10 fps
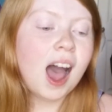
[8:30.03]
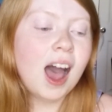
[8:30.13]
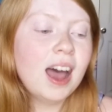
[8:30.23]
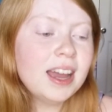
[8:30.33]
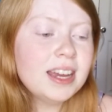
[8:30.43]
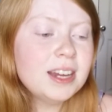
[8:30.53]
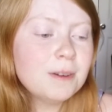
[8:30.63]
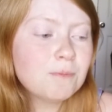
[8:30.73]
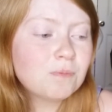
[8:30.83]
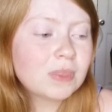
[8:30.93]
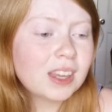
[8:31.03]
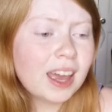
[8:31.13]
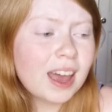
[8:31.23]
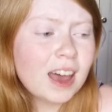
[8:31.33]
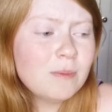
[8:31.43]
I
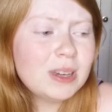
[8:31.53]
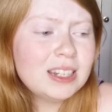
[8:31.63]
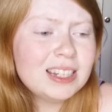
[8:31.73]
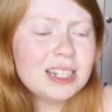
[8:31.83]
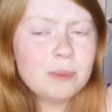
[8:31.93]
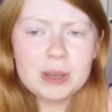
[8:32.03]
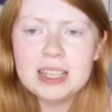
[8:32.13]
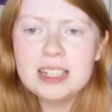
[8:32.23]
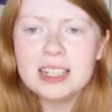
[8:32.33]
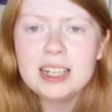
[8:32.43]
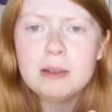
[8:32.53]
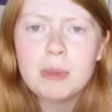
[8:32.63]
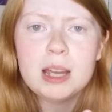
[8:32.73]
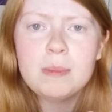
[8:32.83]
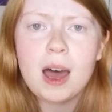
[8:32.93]
have been independent in
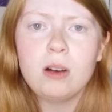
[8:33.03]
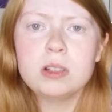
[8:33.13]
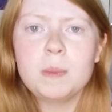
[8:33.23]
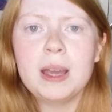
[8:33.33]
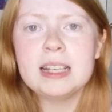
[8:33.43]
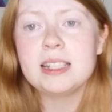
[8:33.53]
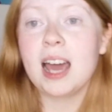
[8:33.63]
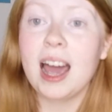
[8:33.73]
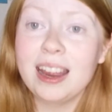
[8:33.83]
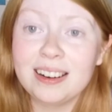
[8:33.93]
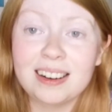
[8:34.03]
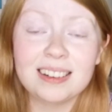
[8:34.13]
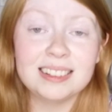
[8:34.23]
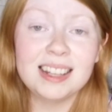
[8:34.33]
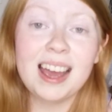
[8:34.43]
my battles my
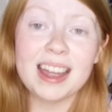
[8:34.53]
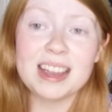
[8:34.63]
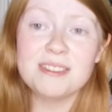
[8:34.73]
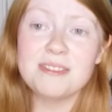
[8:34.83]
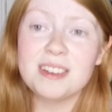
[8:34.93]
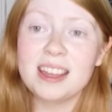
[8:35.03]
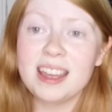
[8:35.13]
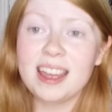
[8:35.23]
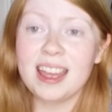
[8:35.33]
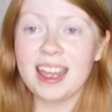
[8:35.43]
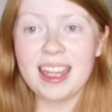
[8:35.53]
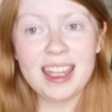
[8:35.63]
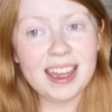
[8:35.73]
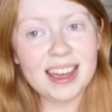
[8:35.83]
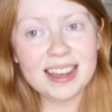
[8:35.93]
entire life,
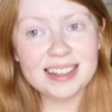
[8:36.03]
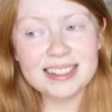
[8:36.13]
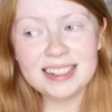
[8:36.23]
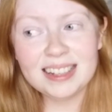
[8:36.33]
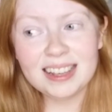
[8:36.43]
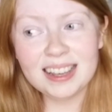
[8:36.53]
and